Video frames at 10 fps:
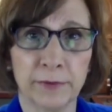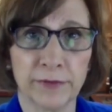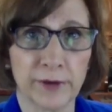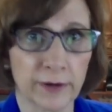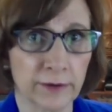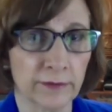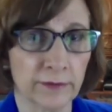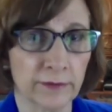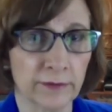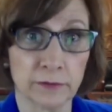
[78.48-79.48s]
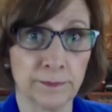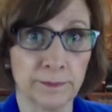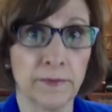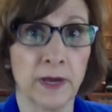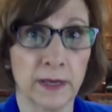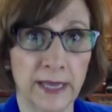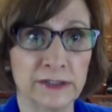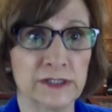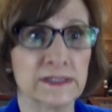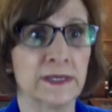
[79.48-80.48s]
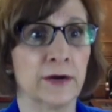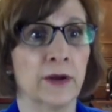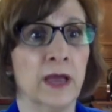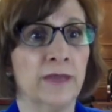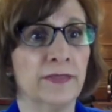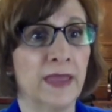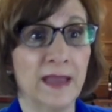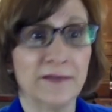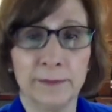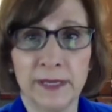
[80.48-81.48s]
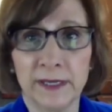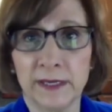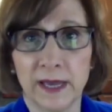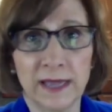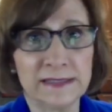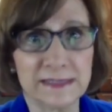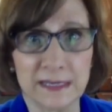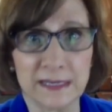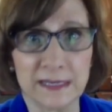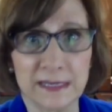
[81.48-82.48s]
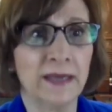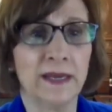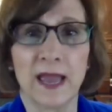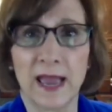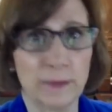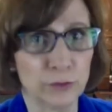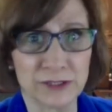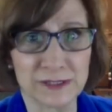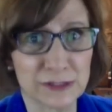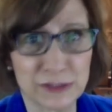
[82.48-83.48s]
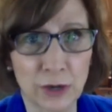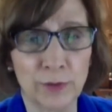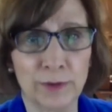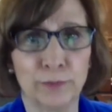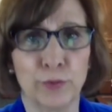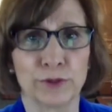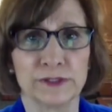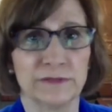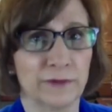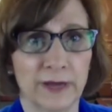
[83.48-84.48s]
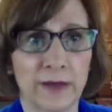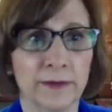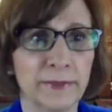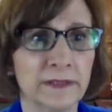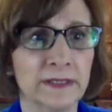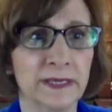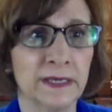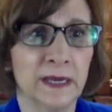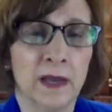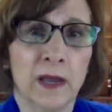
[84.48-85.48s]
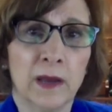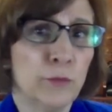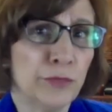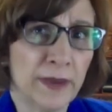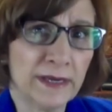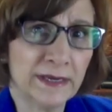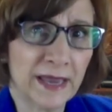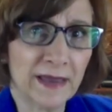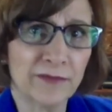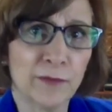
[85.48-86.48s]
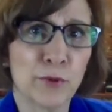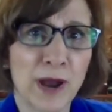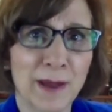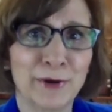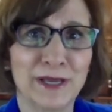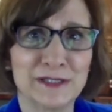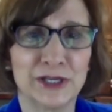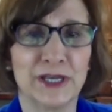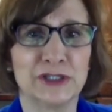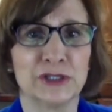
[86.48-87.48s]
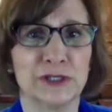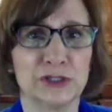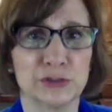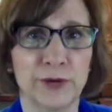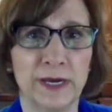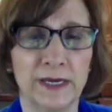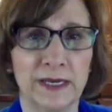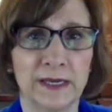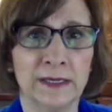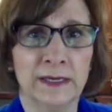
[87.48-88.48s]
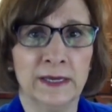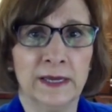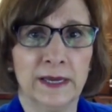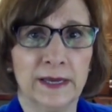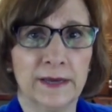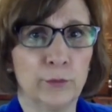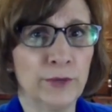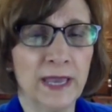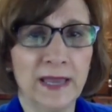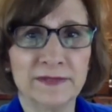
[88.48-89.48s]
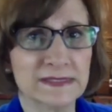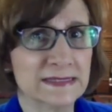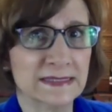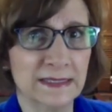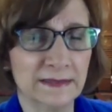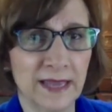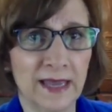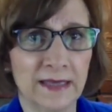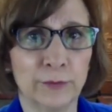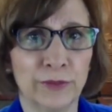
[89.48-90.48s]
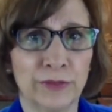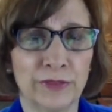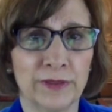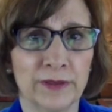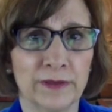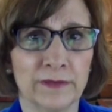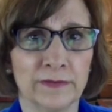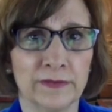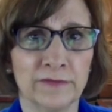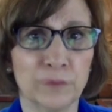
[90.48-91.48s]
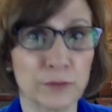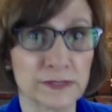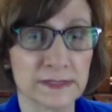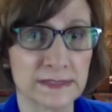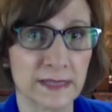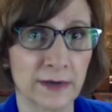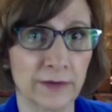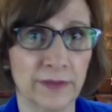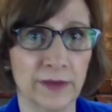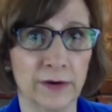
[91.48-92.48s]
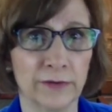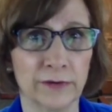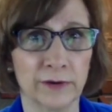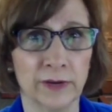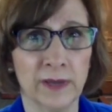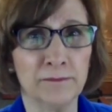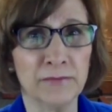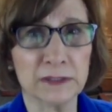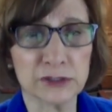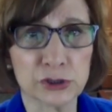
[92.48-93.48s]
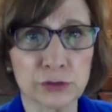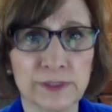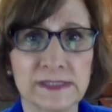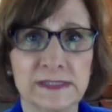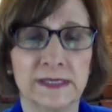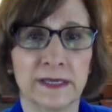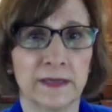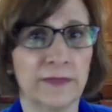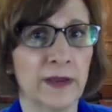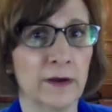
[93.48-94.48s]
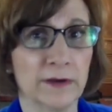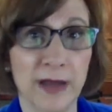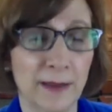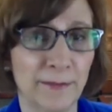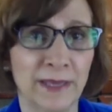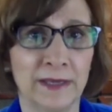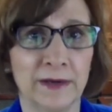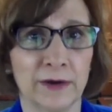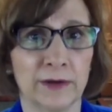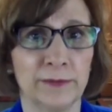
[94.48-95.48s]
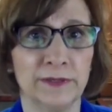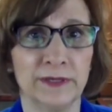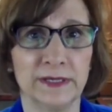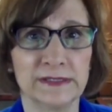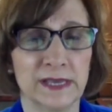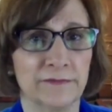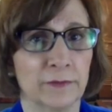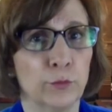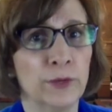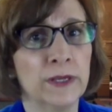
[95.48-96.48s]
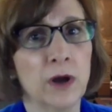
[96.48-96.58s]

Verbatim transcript: there, uh, federal uh, agents there, they have to be identified which is so important for accountability, and um, they need to have the proper education and training. Uh, we haven't seen that with the, the forces that are there. They're militaristic, they are not making our community safer. We